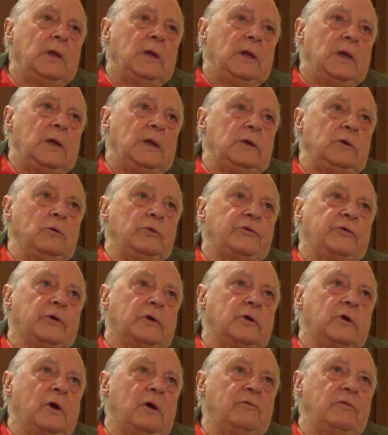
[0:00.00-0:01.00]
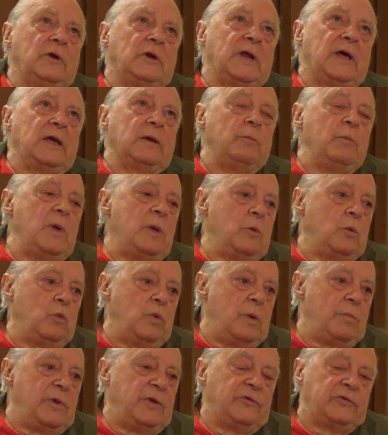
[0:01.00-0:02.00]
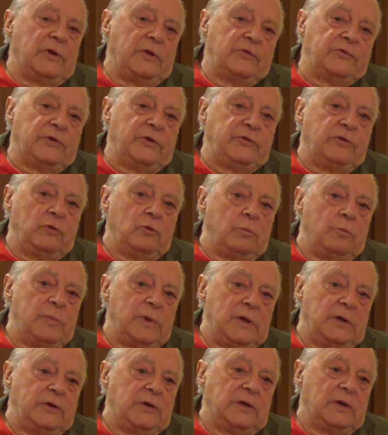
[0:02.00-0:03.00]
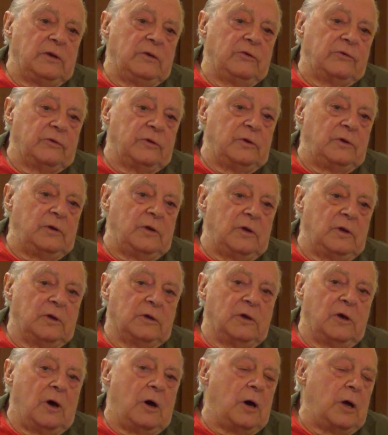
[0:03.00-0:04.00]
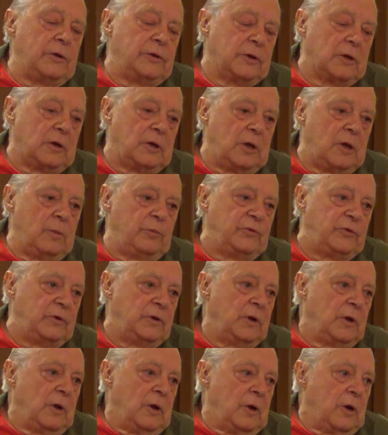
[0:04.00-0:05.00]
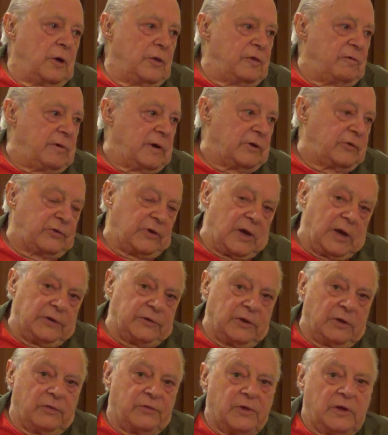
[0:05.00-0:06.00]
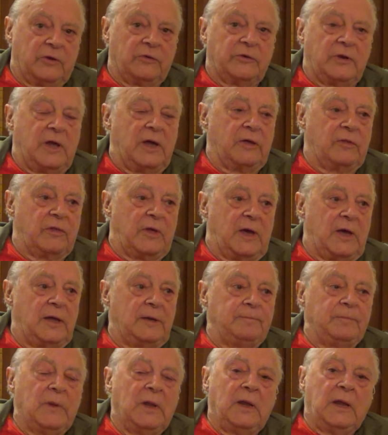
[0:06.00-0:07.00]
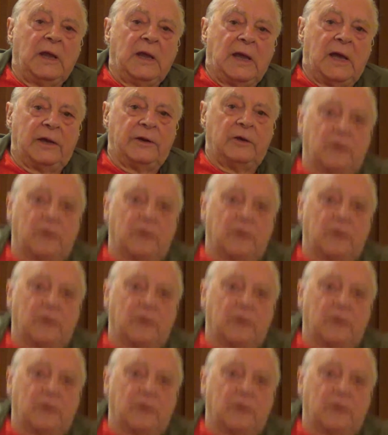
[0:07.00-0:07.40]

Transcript: it used to cover like Women's Institute meetings and garden clubs and other exciting things like that. Had